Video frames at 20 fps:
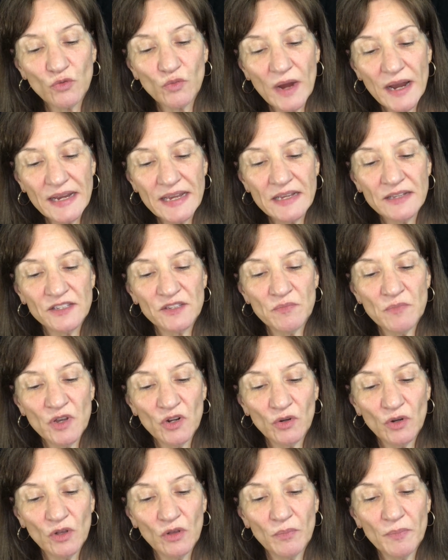Radiance
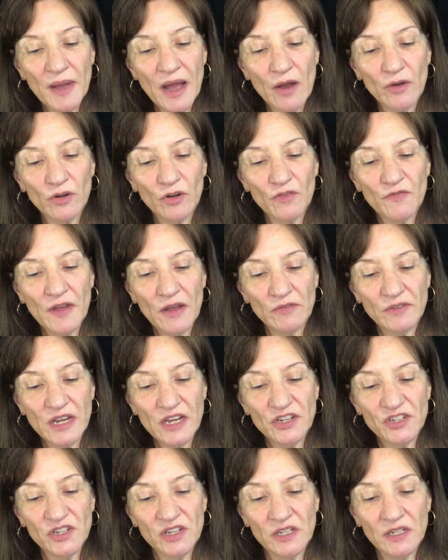Mineral Powder
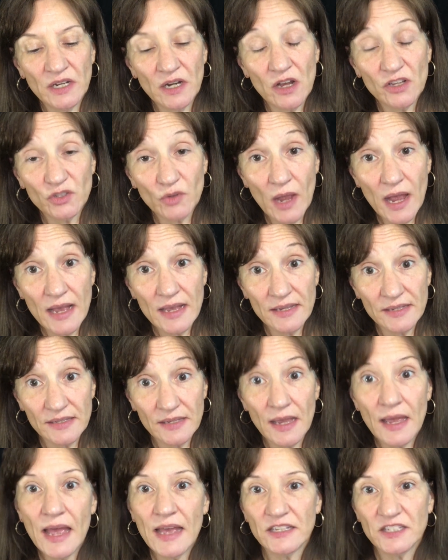Foundation. It also has
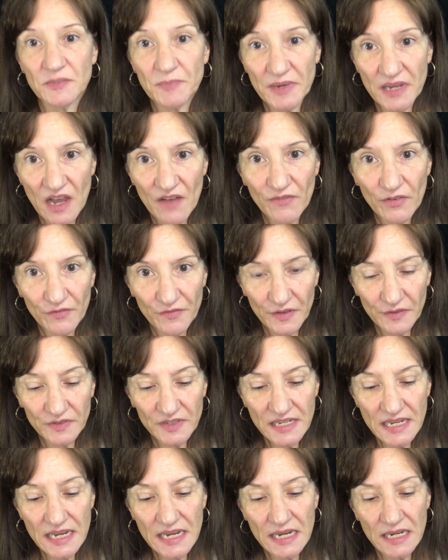SPF of
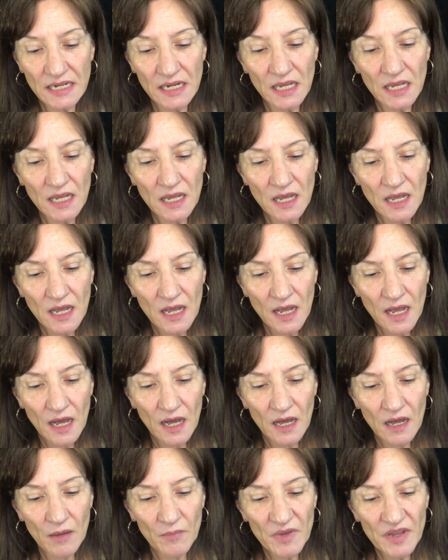15
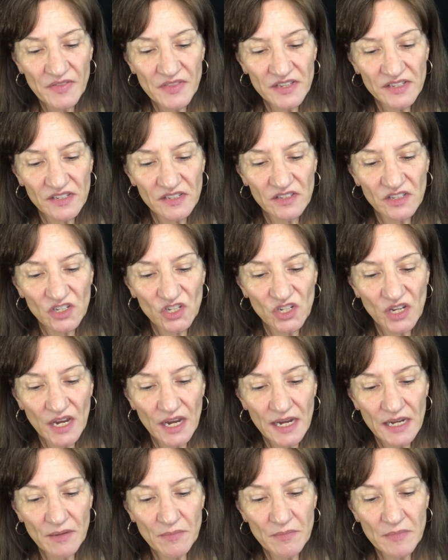and this is the
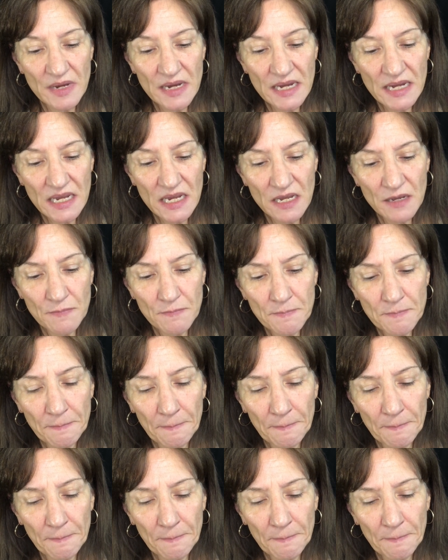shade Medium.